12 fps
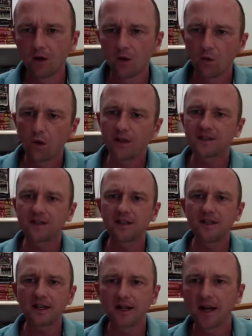What is the
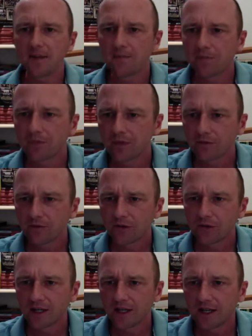nickname for
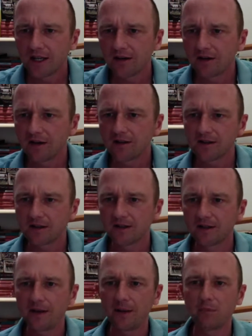the England
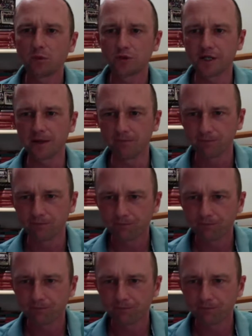netball team?